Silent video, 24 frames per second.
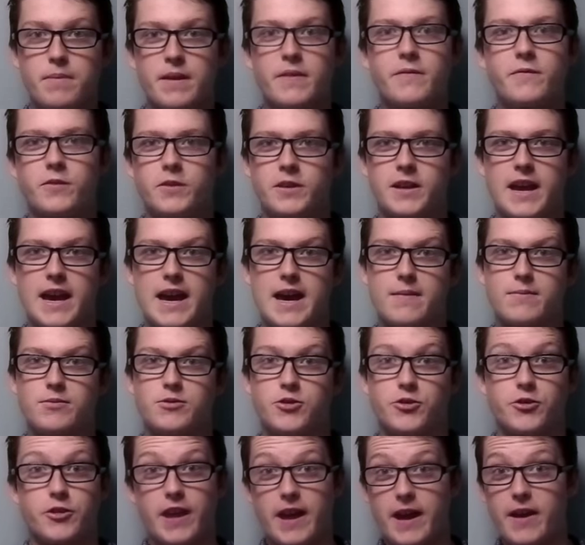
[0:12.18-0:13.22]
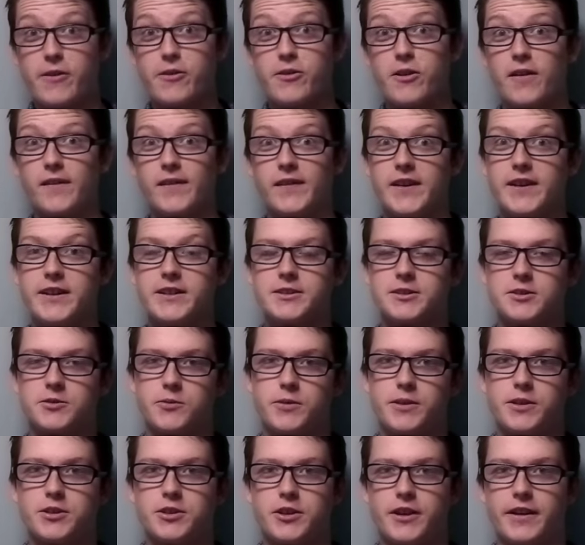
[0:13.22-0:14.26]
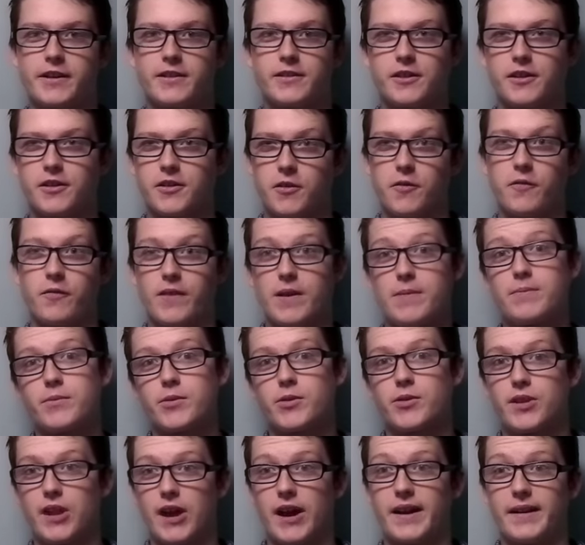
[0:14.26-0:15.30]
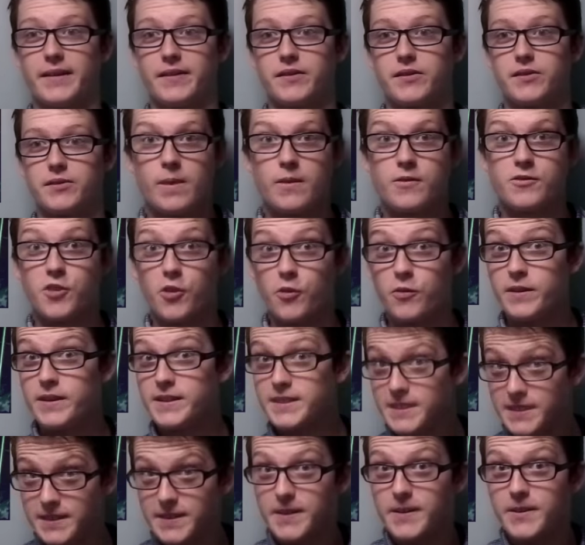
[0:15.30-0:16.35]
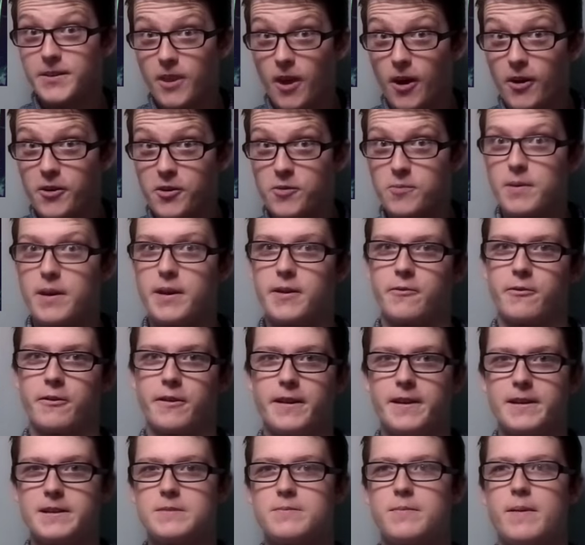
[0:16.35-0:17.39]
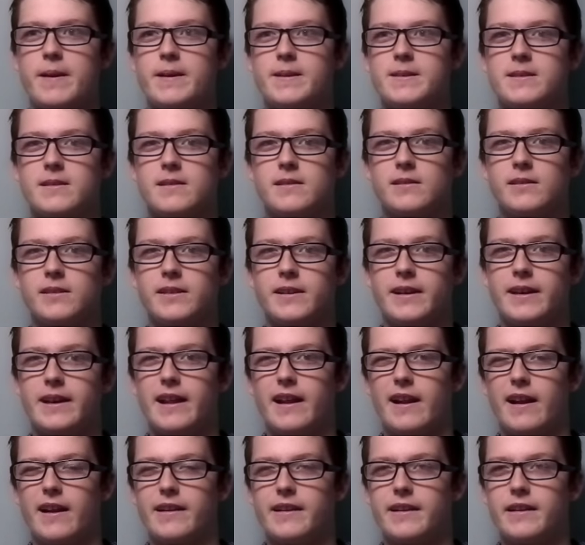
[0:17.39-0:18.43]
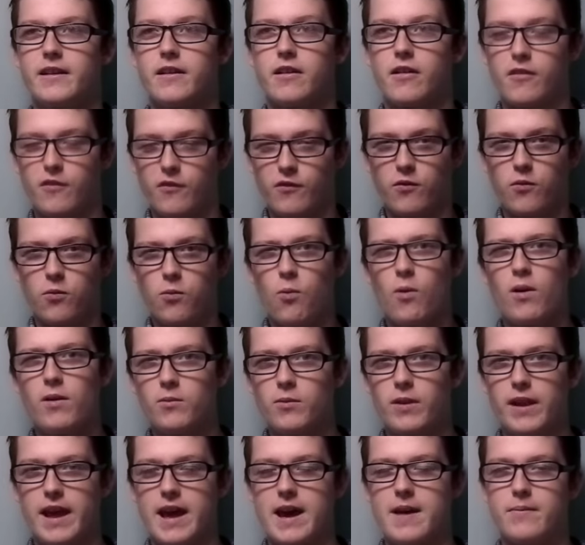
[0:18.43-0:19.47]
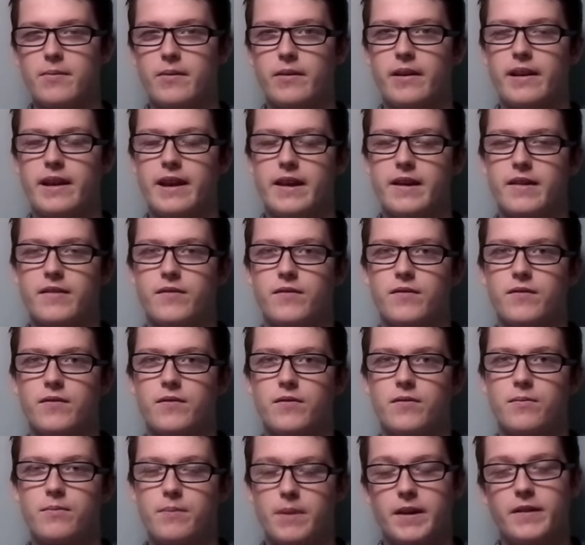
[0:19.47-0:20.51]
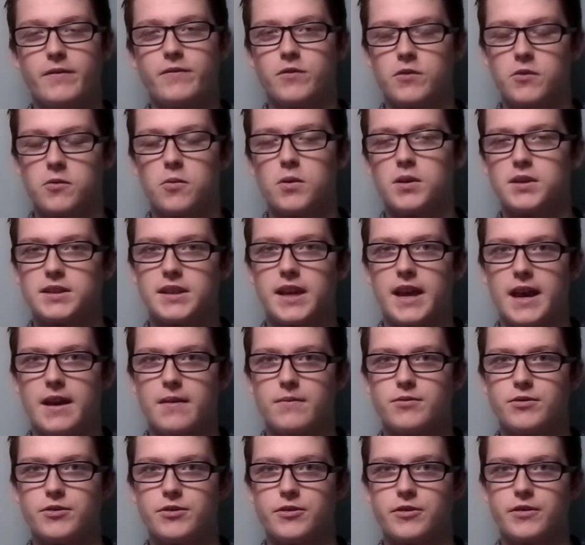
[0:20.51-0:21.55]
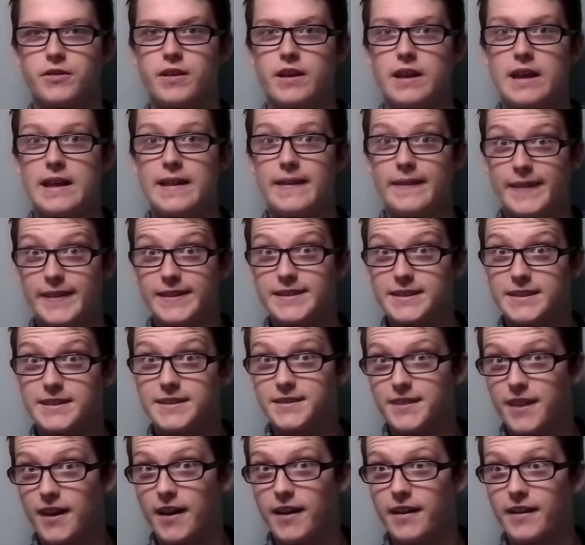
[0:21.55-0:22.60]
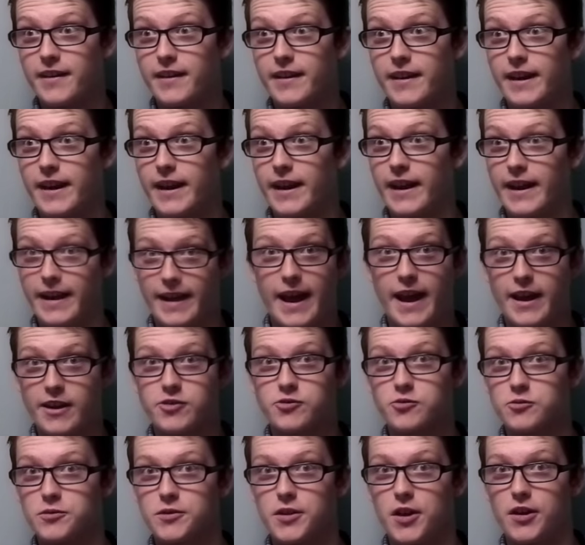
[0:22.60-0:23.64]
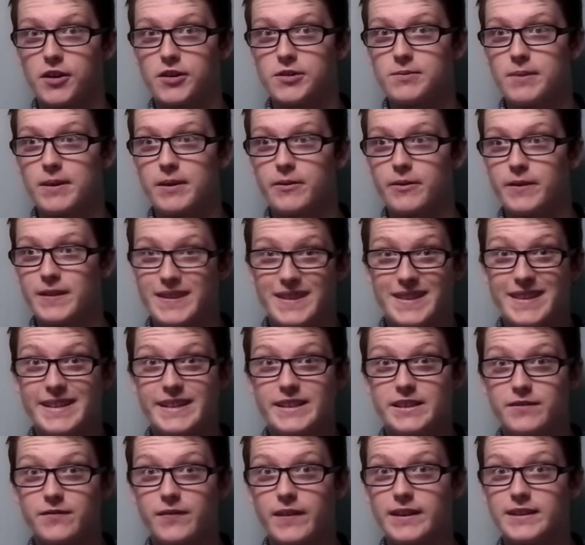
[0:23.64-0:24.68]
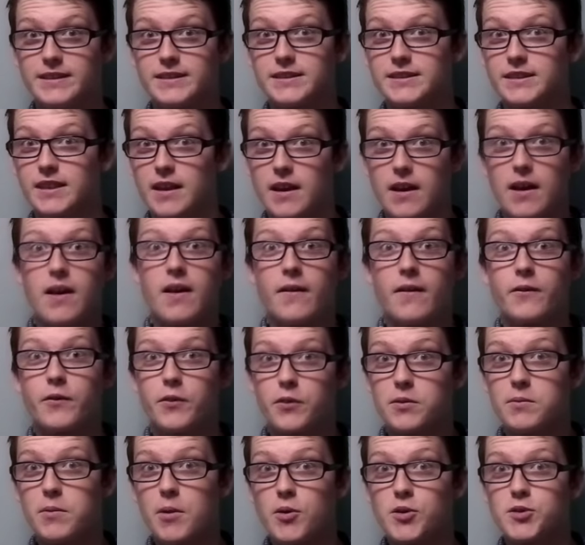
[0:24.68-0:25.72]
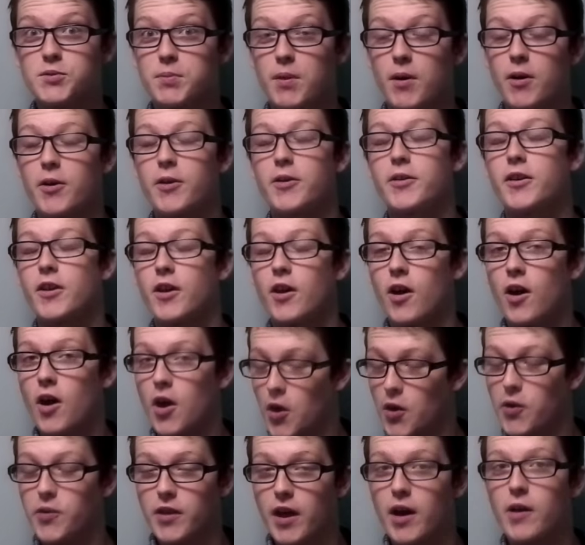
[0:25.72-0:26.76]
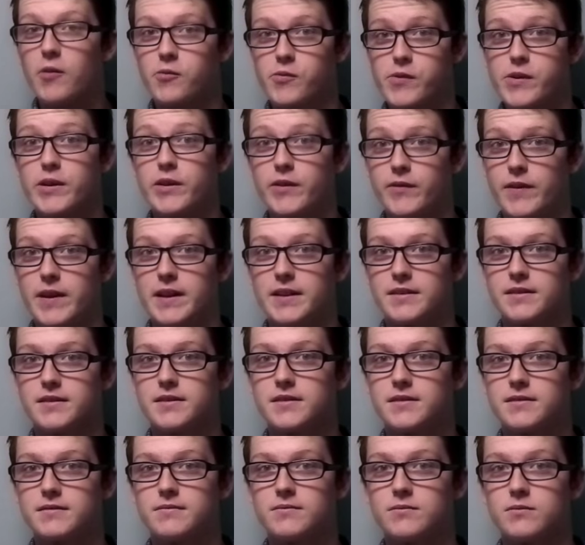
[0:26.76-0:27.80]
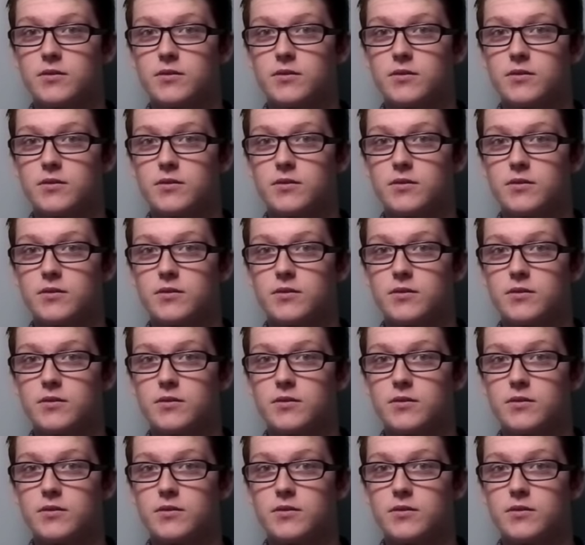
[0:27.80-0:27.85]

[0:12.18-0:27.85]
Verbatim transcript: Bigfoot Captured aired on the History Channel on November 9th. So this documentary is basically an idea of what would happen if Bigfoot was captured. This is not an actual documentary. These events, for the most part, are not real events.